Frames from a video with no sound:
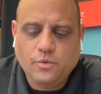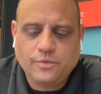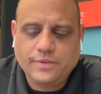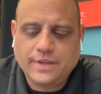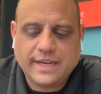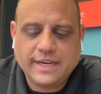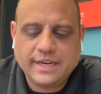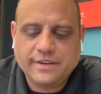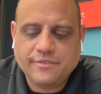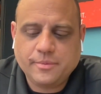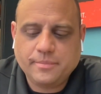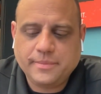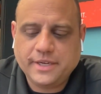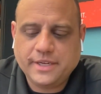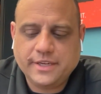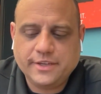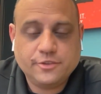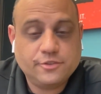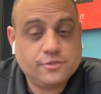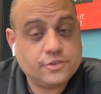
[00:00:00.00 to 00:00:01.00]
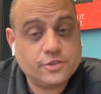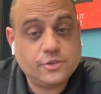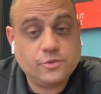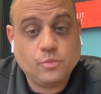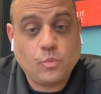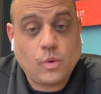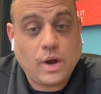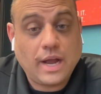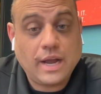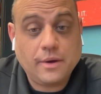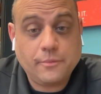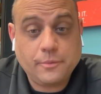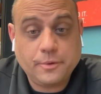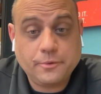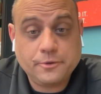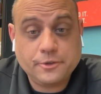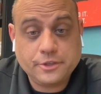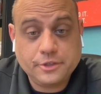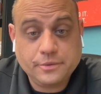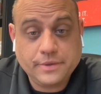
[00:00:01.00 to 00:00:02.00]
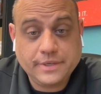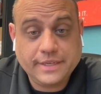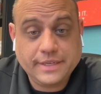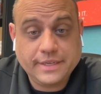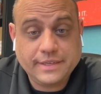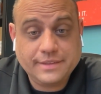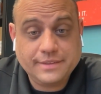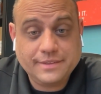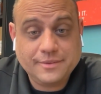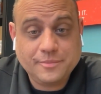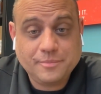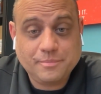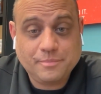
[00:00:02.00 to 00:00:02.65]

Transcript: not everybody understood why we were doing it,